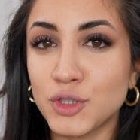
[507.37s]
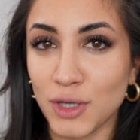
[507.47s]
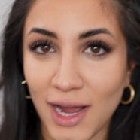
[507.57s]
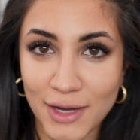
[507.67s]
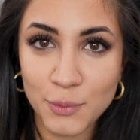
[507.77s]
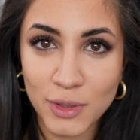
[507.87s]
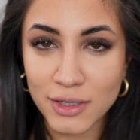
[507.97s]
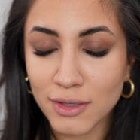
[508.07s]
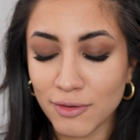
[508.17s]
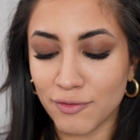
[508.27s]
tried
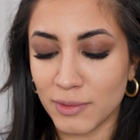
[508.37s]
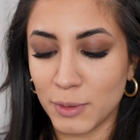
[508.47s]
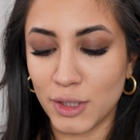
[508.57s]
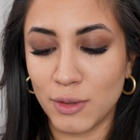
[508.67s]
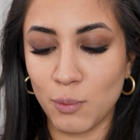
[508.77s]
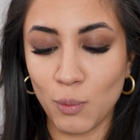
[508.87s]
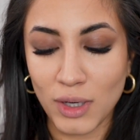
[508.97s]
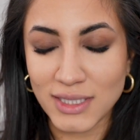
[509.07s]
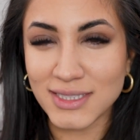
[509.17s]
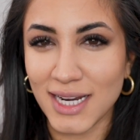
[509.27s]
one from her
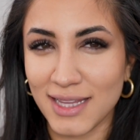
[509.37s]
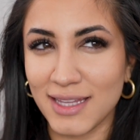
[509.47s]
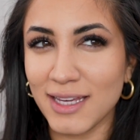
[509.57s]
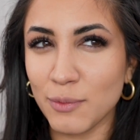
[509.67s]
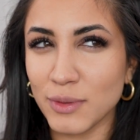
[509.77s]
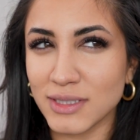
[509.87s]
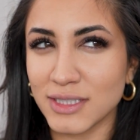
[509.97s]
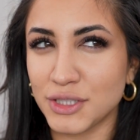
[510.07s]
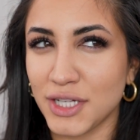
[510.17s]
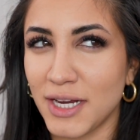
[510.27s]
once, and I think it was
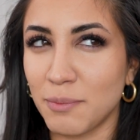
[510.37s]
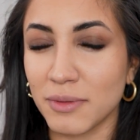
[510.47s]
the shade